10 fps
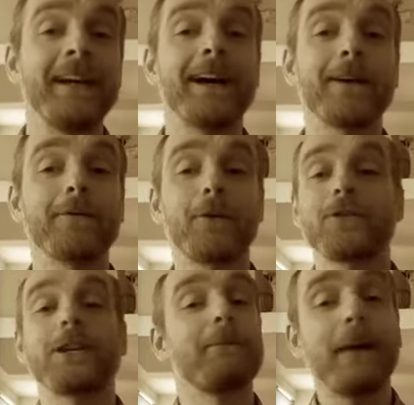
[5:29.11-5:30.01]
and I've
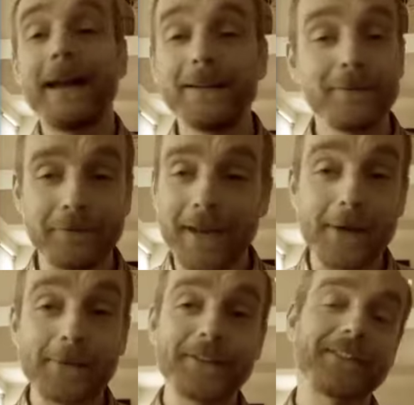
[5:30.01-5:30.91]
got champagne and
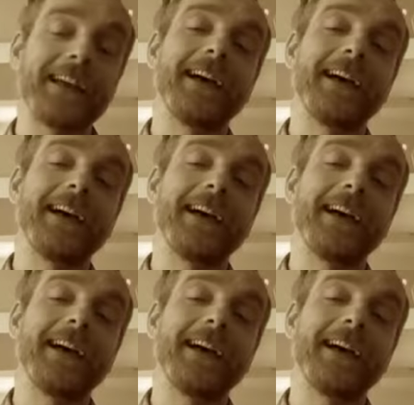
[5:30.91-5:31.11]
flowers,